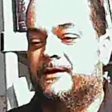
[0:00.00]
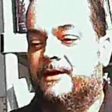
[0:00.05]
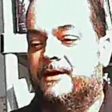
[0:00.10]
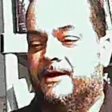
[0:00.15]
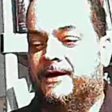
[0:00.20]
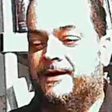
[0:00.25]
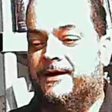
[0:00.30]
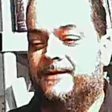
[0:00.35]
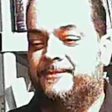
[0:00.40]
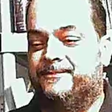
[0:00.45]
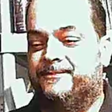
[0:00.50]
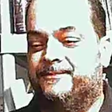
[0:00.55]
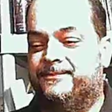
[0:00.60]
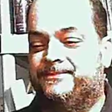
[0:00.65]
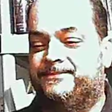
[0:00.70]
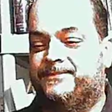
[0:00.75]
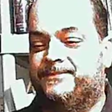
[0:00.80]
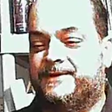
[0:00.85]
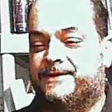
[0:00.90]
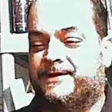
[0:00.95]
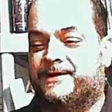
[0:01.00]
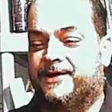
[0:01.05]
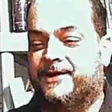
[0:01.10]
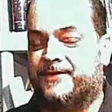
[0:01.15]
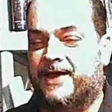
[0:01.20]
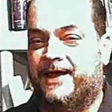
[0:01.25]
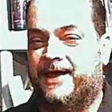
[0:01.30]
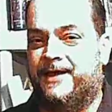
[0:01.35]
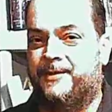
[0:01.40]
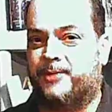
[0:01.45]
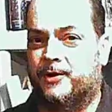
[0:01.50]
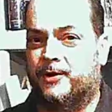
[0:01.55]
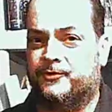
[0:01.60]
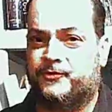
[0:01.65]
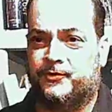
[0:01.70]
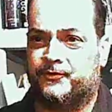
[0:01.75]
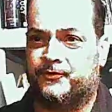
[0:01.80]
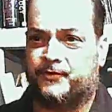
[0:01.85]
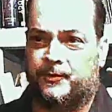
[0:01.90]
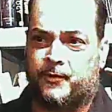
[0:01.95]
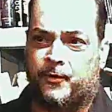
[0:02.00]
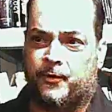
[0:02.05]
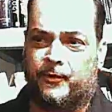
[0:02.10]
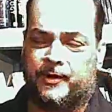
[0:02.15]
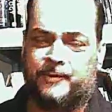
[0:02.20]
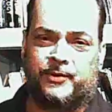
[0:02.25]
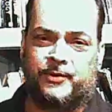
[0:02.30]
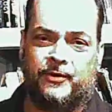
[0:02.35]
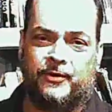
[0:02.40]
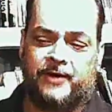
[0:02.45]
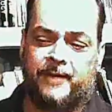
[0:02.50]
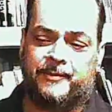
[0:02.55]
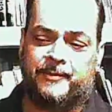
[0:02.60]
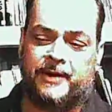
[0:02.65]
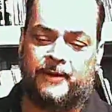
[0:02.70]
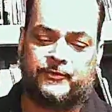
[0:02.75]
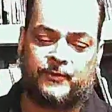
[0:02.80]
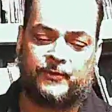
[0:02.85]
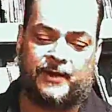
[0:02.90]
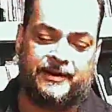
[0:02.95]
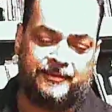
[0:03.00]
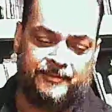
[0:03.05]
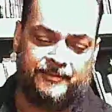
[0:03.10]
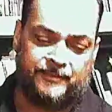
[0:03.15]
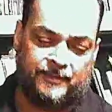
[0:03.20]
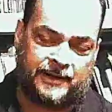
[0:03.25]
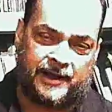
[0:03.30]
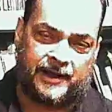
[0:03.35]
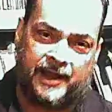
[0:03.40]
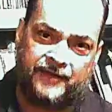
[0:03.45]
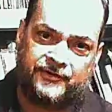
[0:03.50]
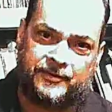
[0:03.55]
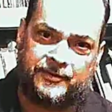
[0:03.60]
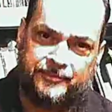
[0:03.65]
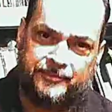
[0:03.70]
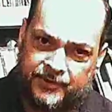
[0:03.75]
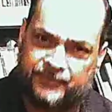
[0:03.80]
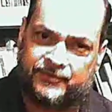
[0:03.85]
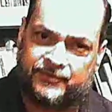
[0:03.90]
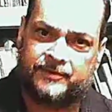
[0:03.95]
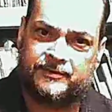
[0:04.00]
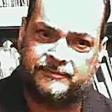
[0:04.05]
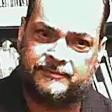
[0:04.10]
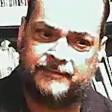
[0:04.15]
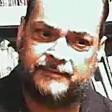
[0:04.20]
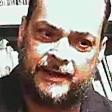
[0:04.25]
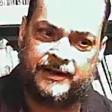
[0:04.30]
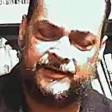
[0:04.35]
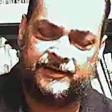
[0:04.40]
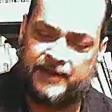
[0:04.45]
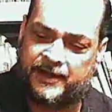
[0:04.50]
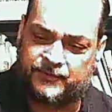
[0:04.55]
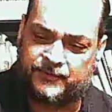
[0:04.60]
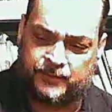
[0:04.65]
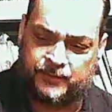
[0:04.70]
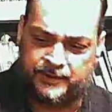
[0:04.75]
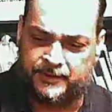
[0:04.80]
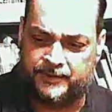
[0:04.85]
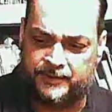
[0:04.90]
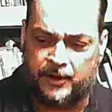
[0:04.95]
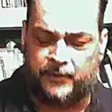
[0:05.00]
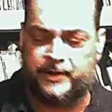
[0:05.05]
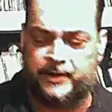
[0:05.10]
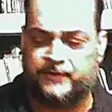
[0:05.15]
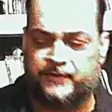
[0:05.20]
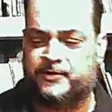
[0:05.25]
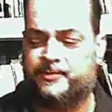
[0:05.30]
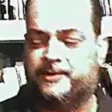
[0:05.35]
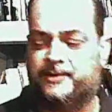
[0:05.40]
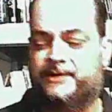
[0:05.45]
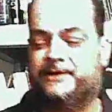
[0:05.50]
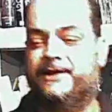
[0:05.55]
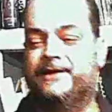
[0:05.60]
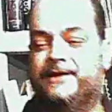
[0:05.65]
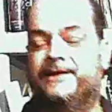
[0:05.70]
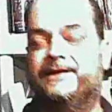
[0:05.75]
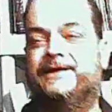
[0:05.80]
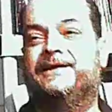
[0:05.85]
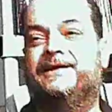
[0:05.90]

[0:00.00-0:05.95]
because I had a Pro Tools recording program, and I was writing classical music at a desk with no instrument. And